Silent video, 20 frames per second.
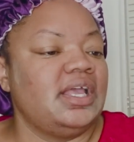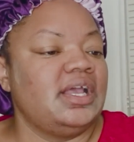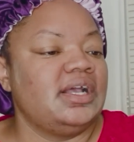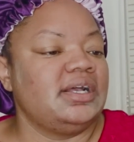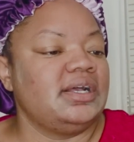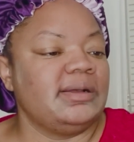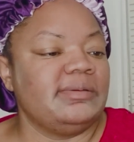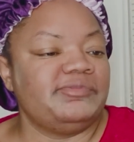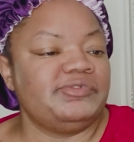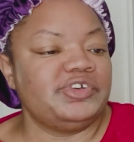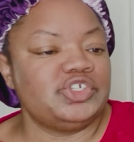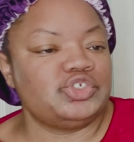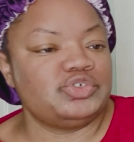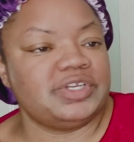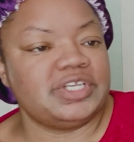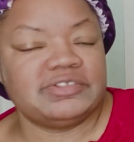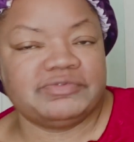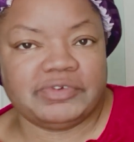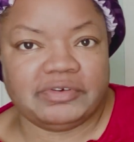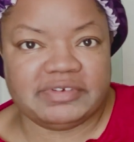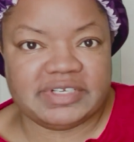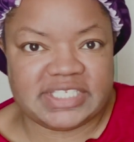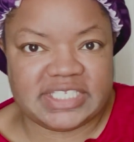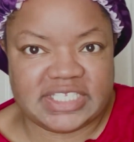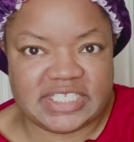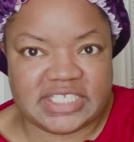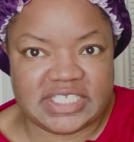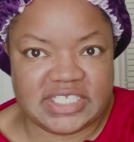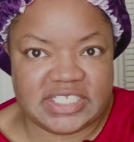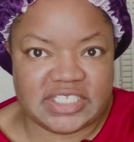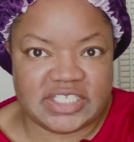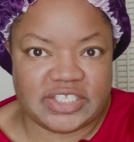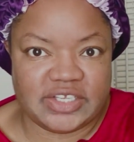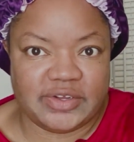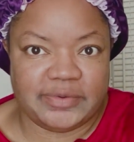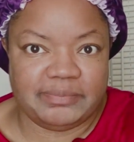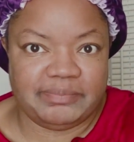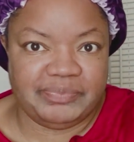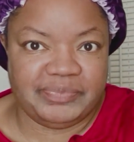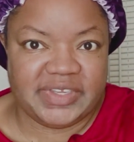comfort transfer resistant.
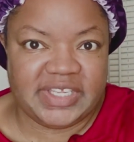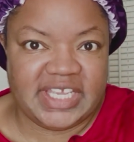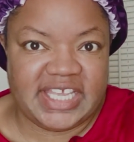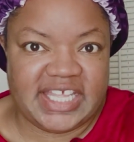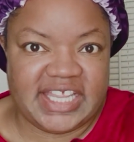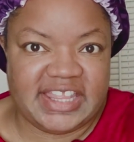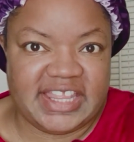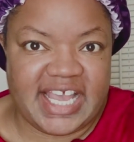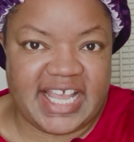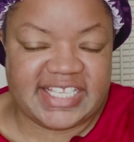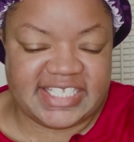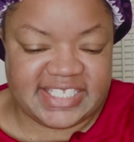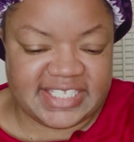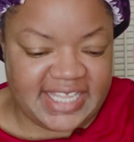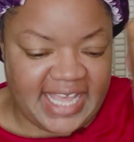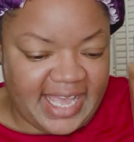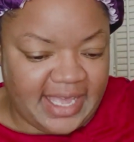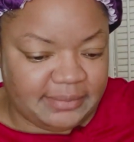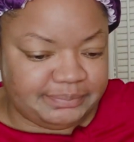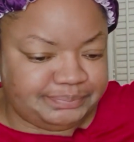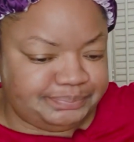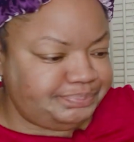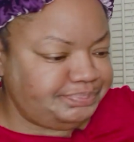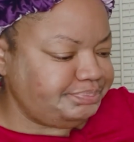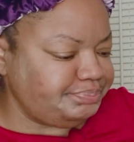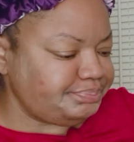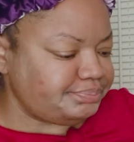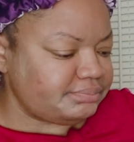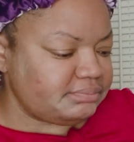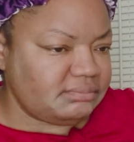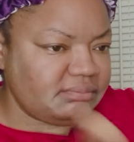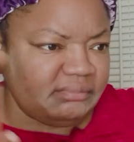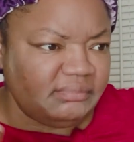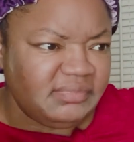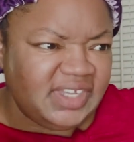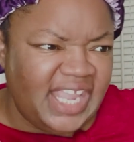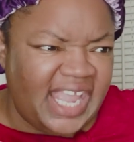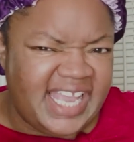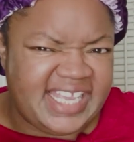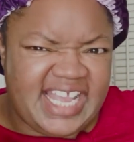So that's that.
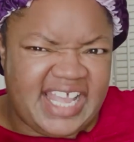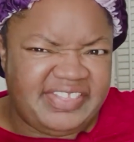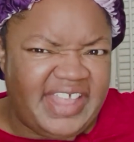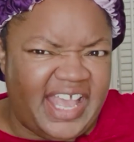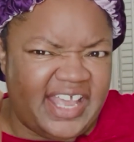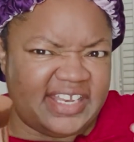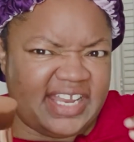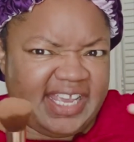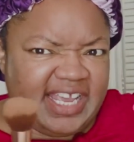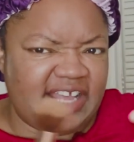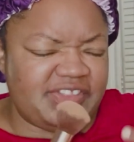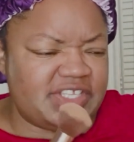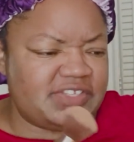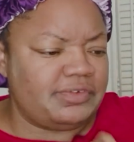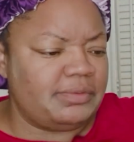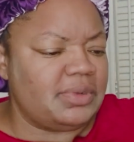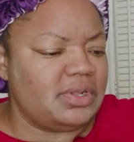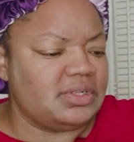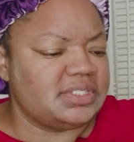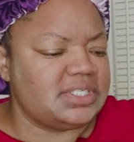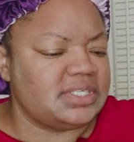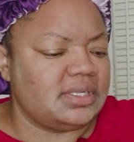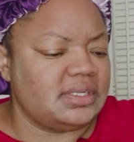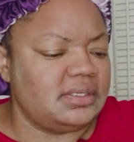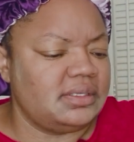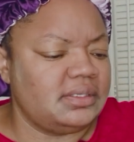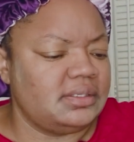I got this from Ulta.